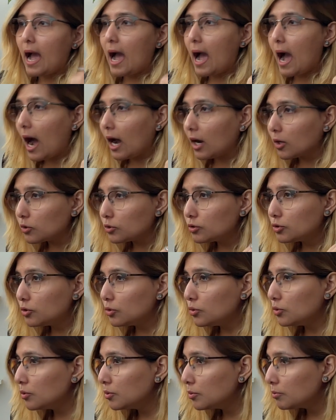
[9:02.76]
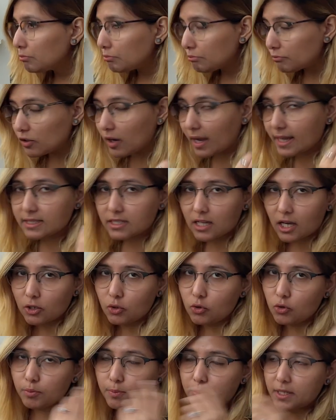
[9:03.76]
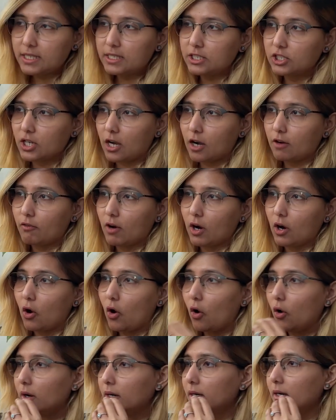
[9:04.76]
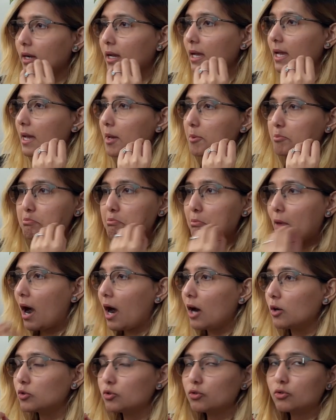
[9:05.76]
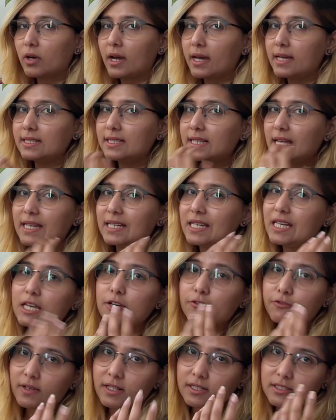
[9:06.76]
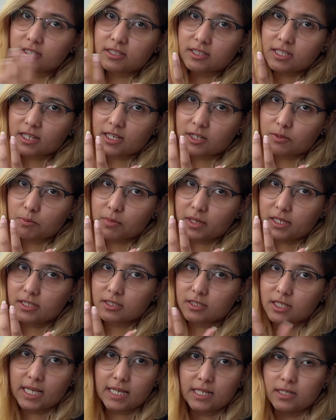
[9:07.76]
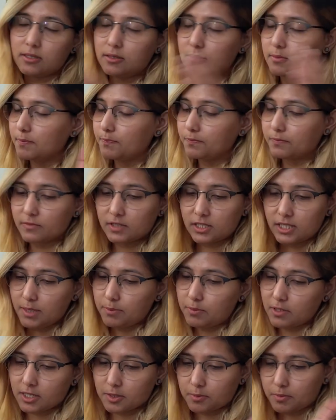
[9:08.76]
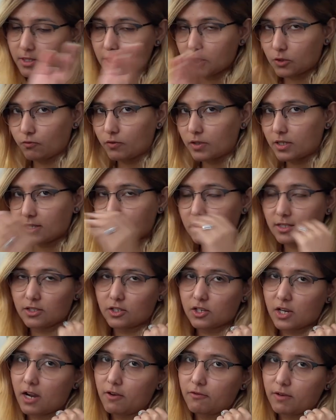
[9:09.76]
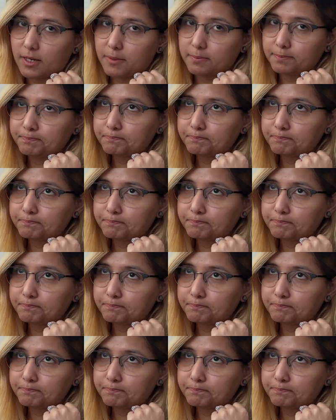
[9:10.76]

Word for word: how to write a loop in Java or how to write an if else statement in C versus Java.